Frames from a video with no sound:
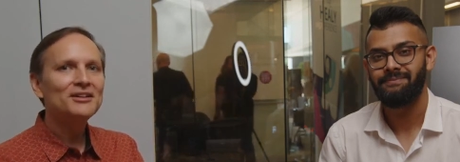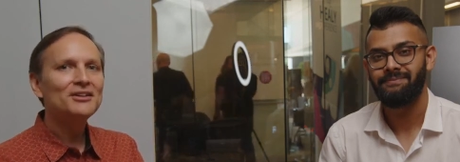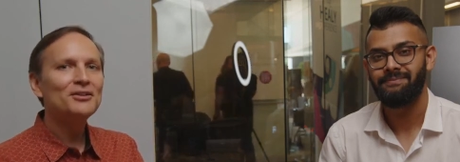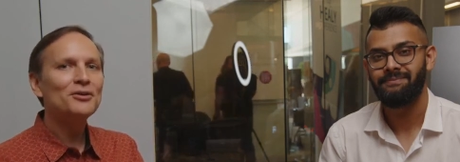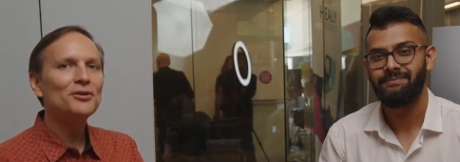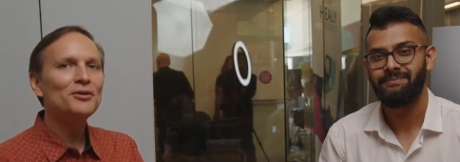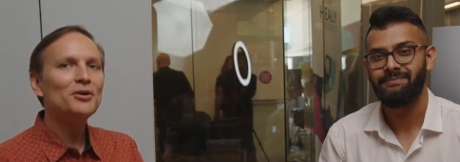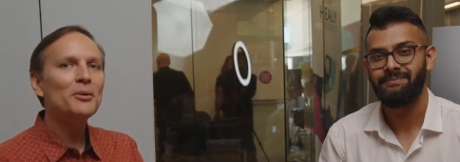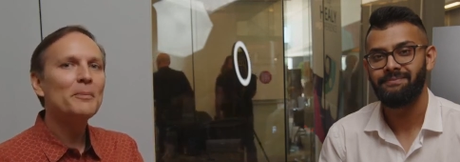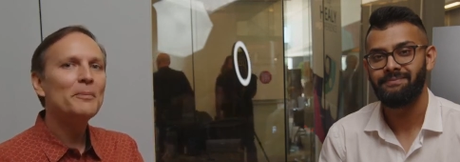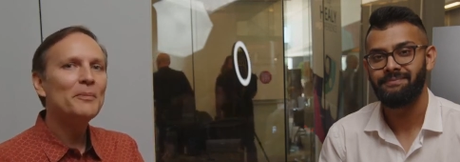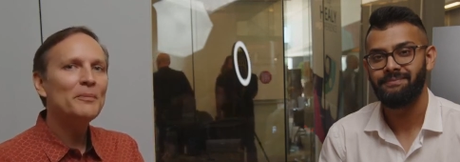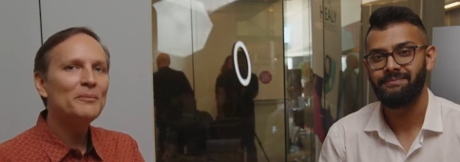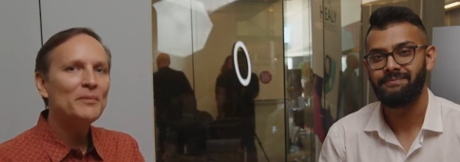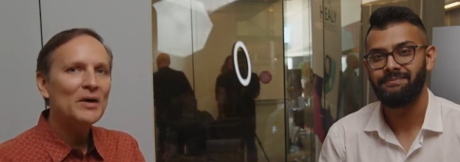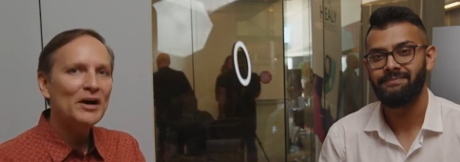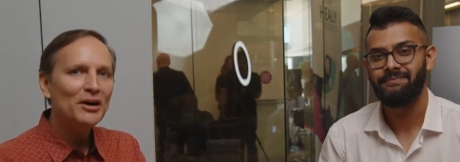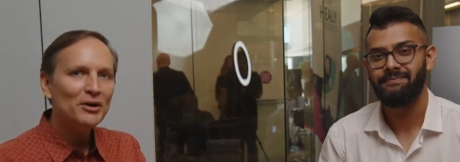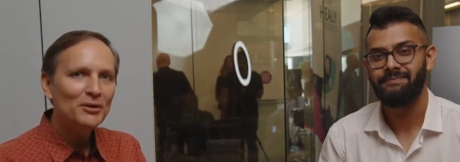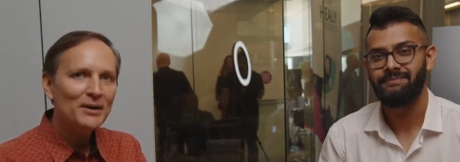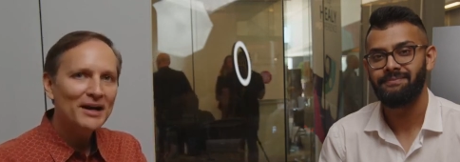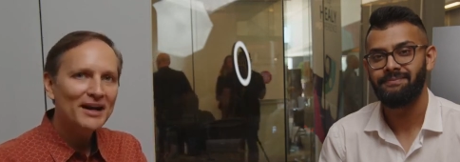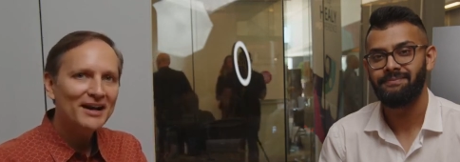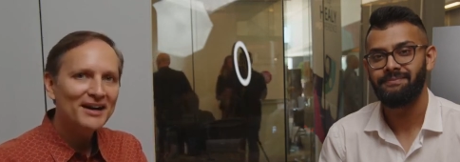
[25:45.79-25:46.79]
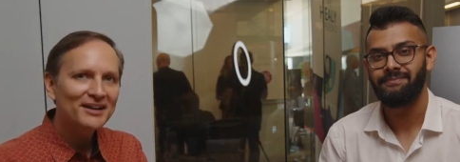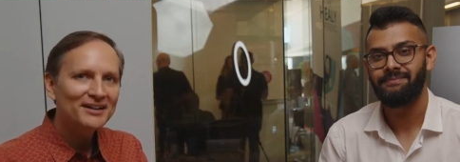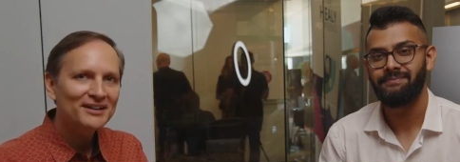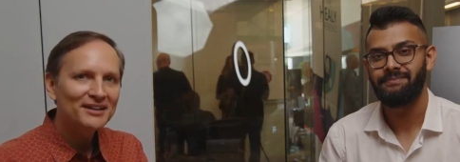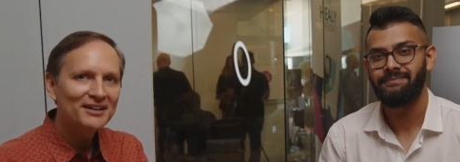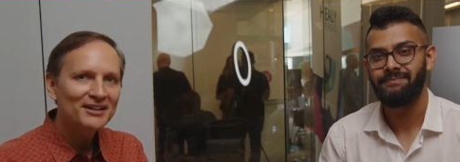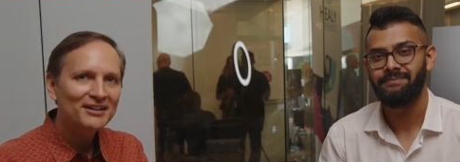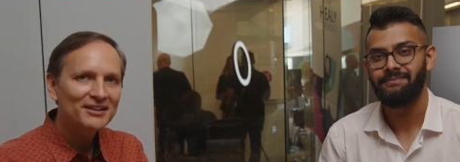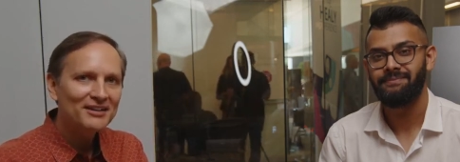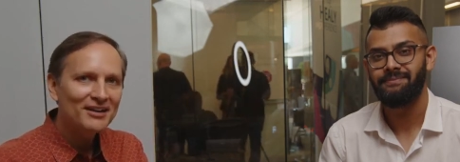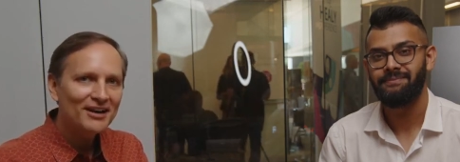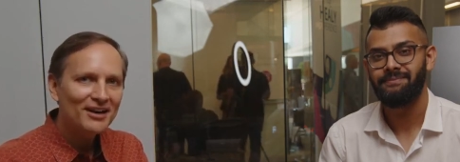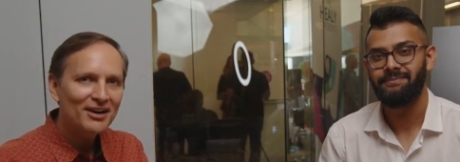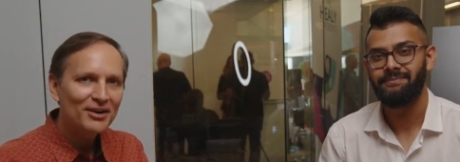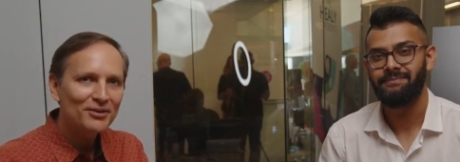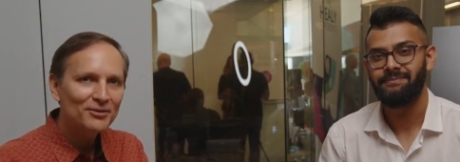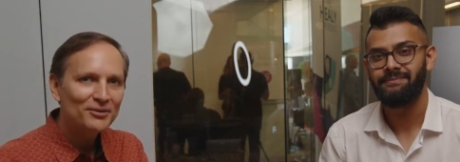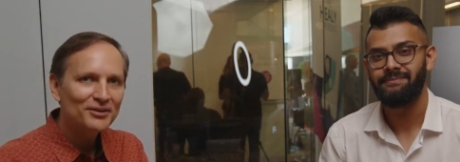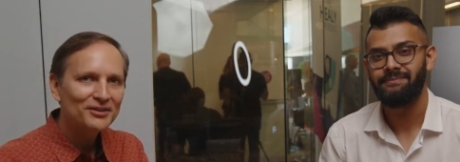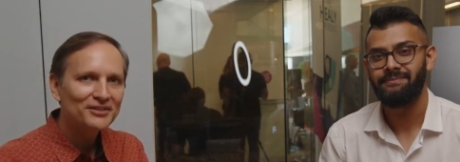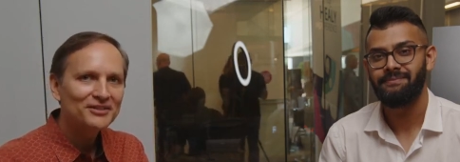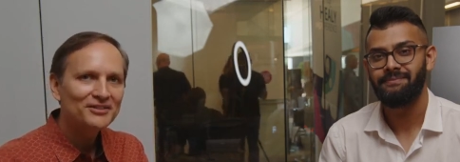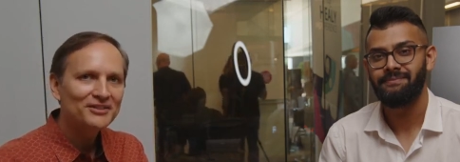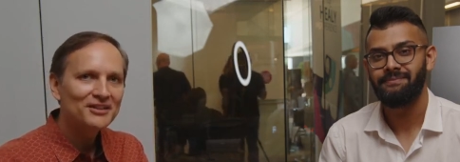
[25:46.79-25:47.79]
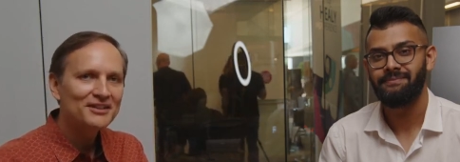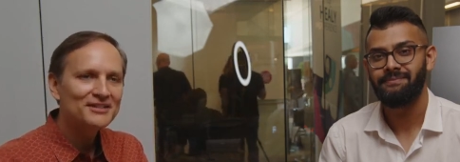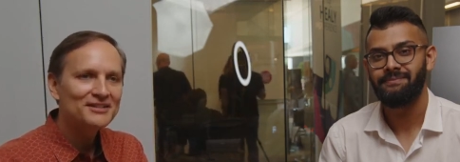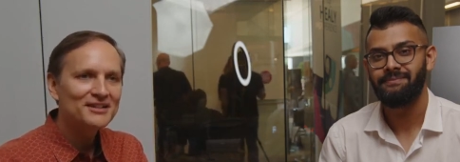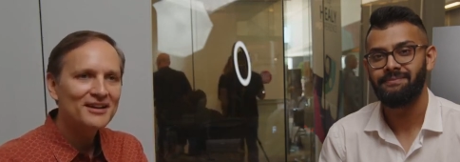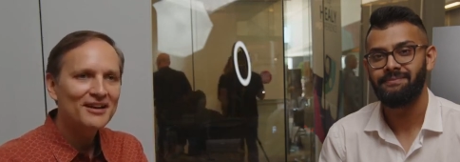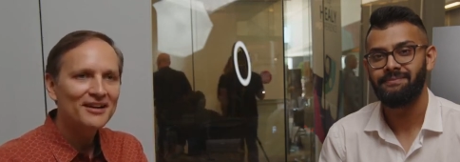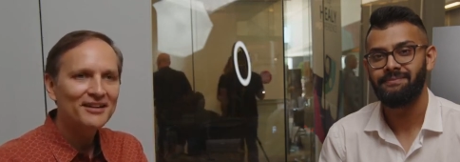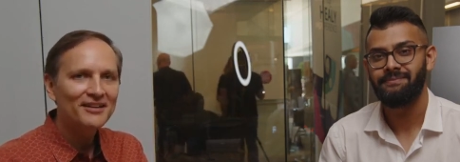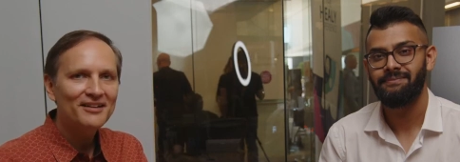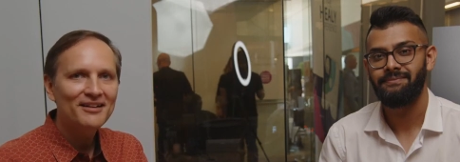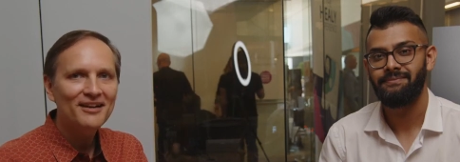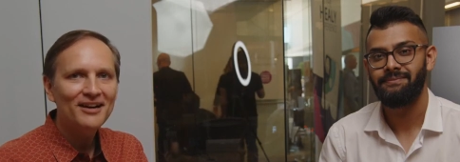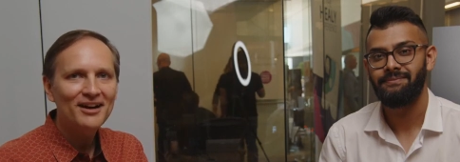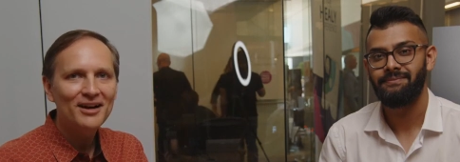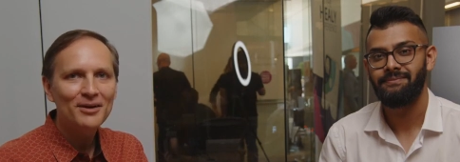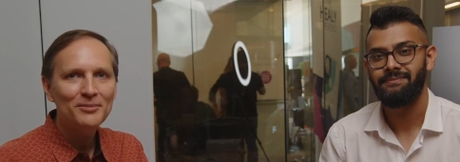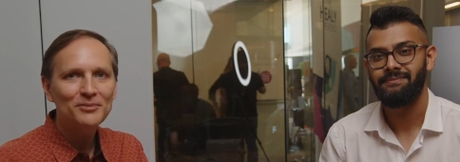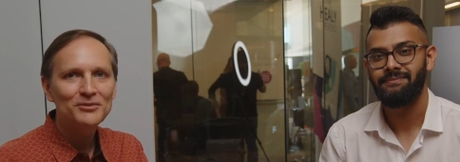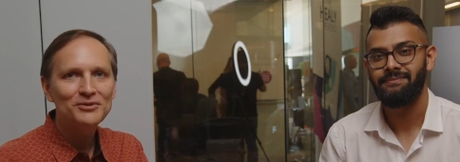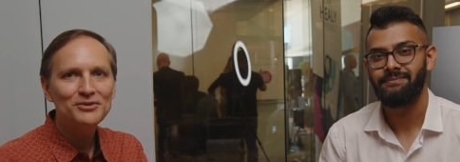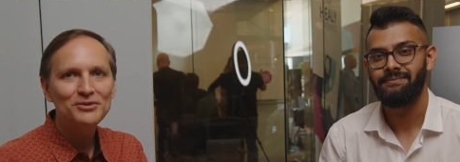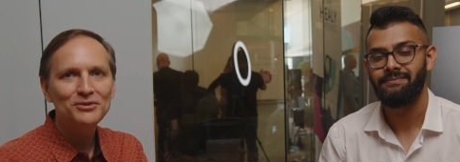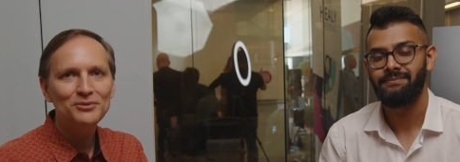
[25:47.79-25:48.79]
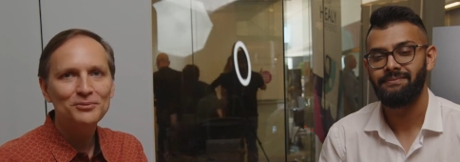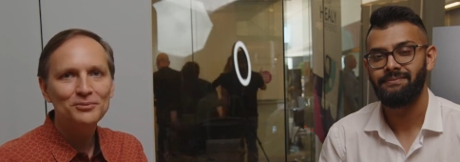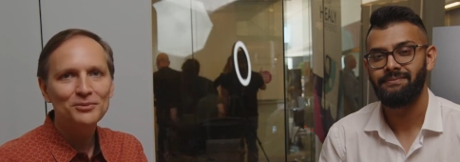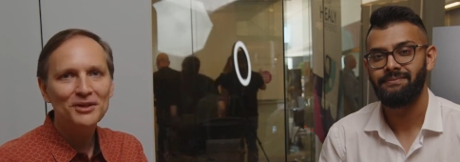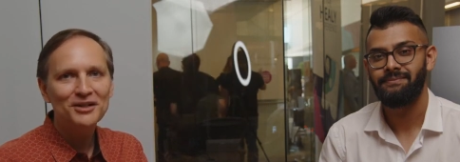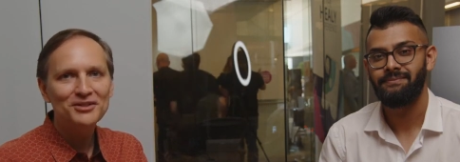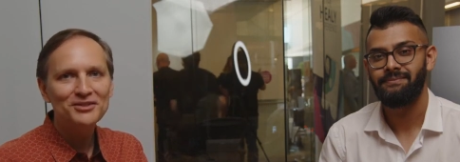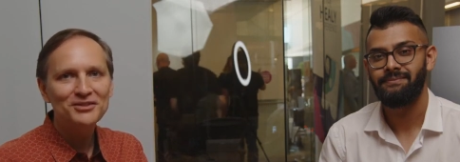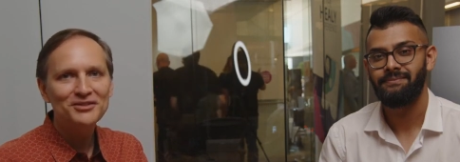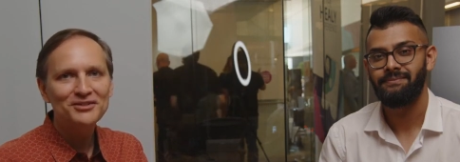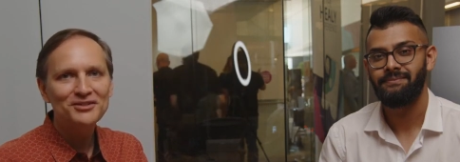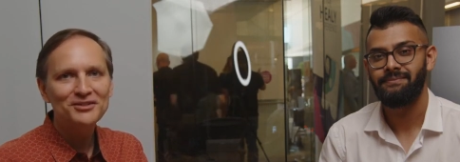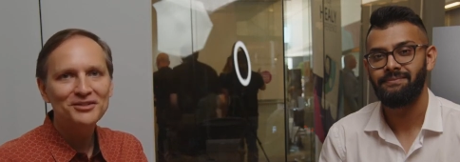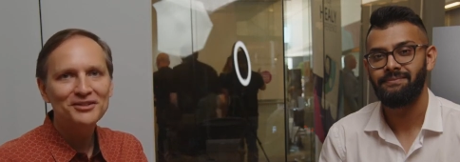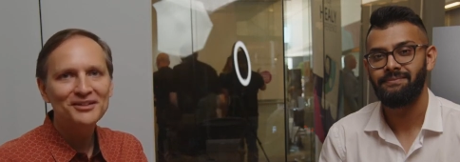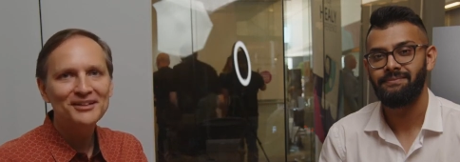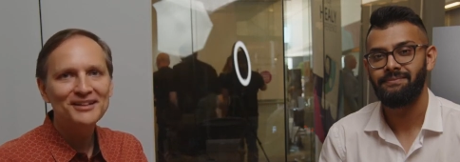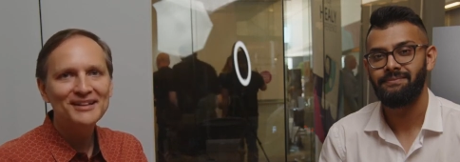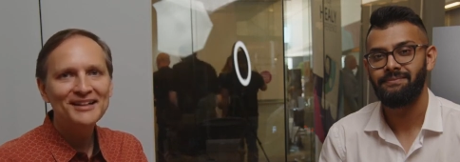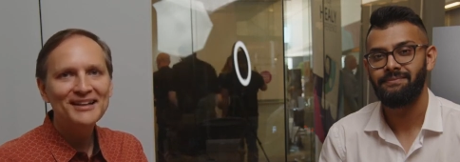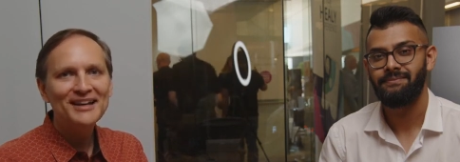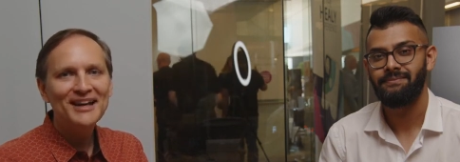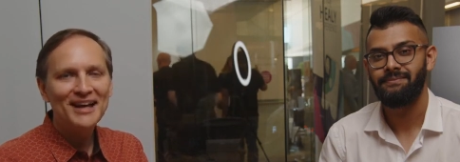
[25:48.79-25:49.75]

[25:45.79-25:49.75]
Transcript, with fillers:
Speaker 1: Go to biohacking congress dot com to register,